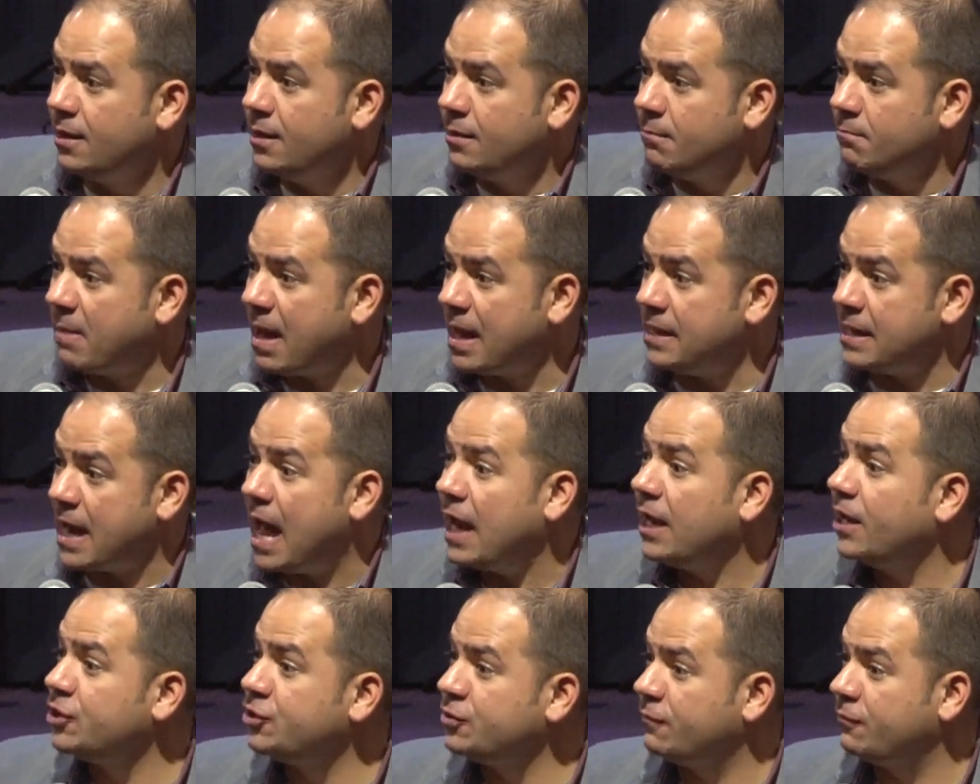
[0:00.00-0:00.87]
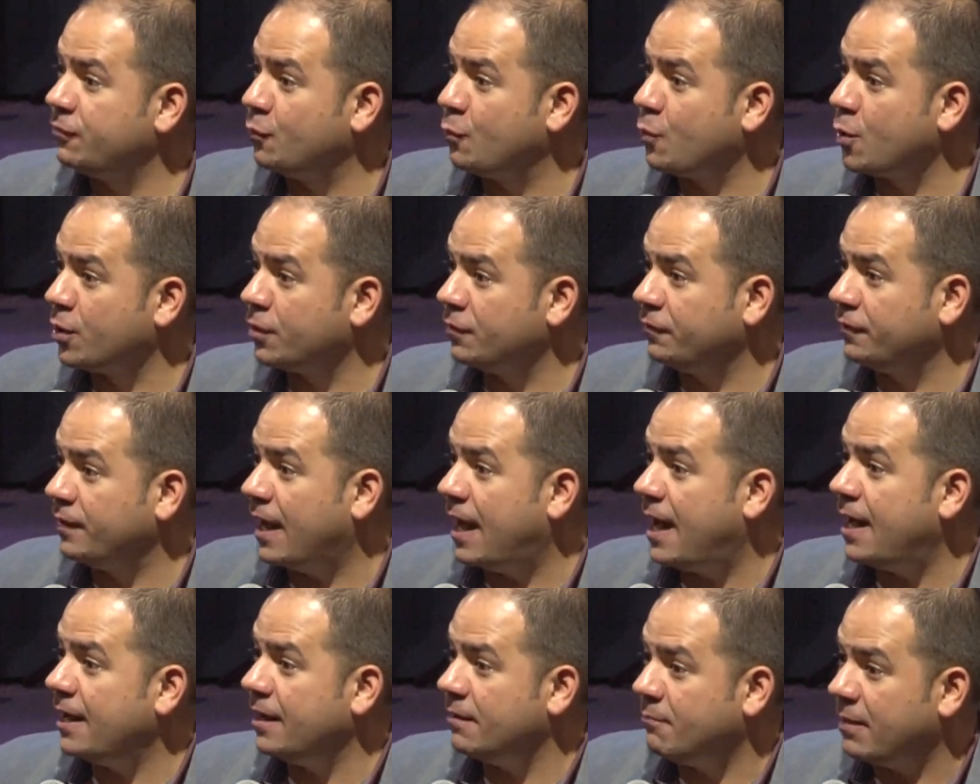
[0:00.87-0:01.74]
my knowledge of the Word of
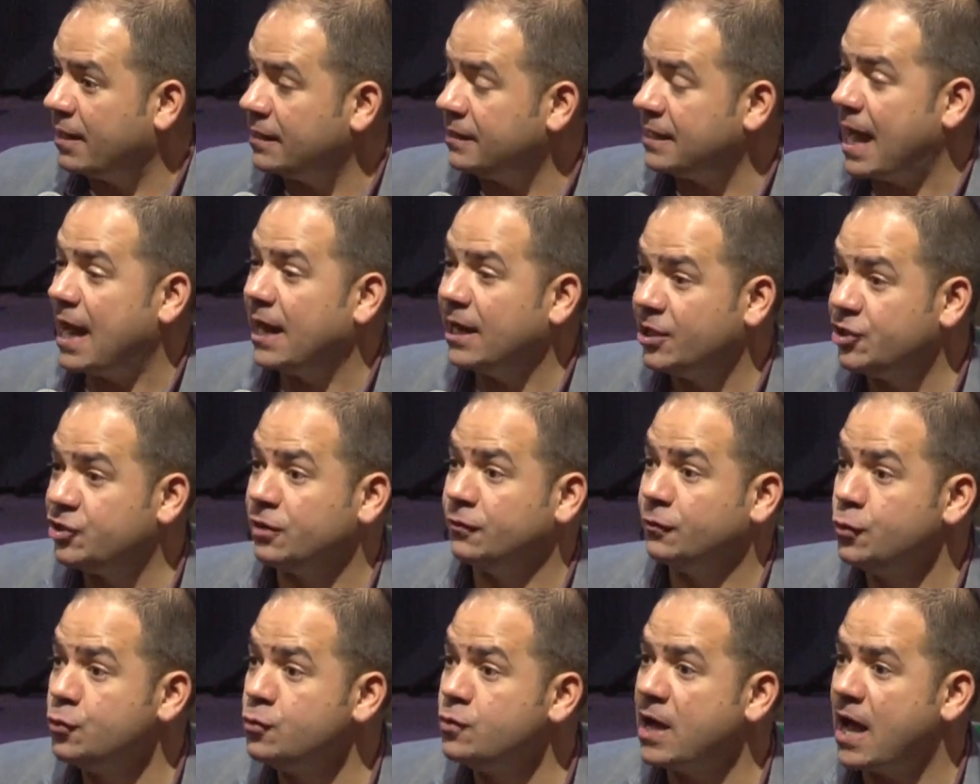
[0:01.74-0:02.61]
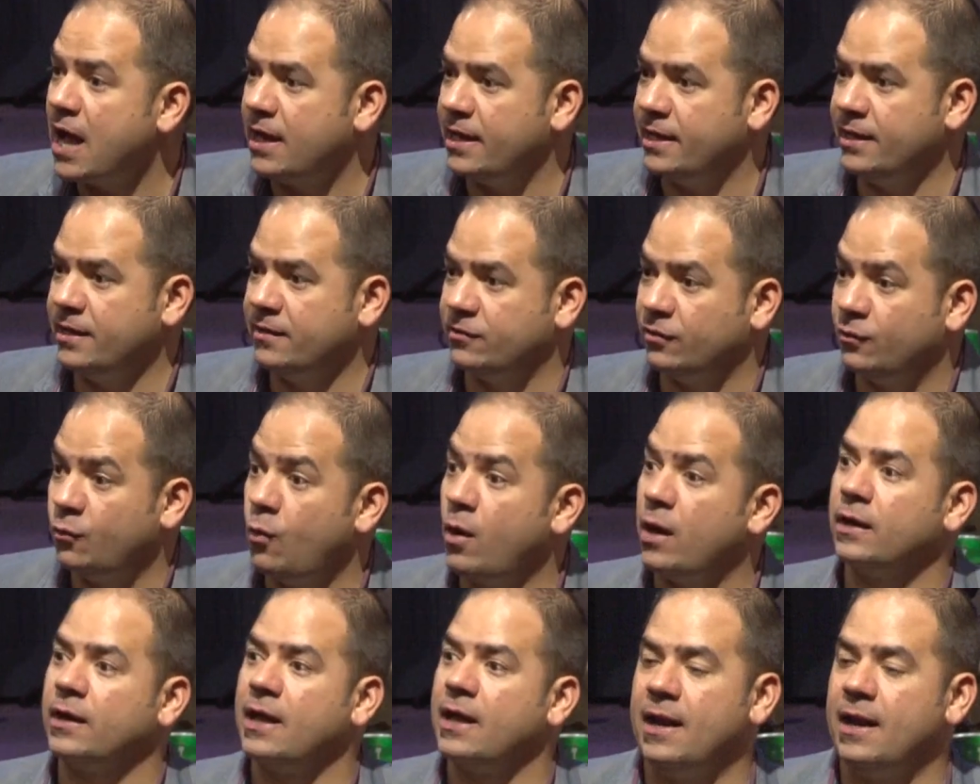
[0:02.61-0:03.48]
God and my knowledge of who God is and
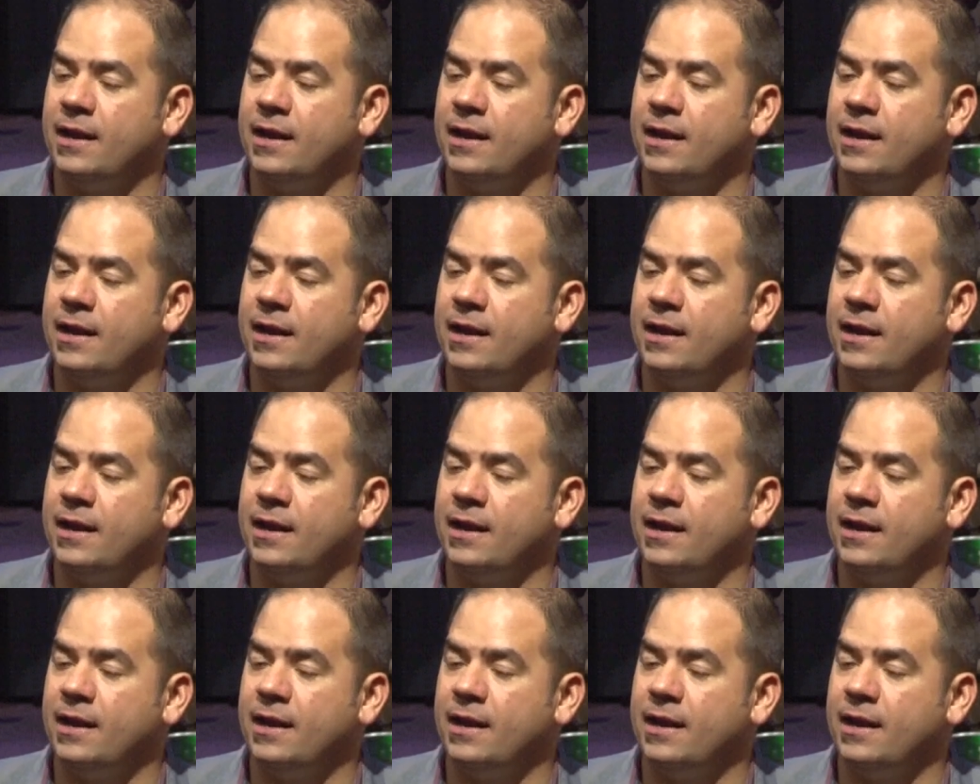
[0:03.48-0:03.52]
what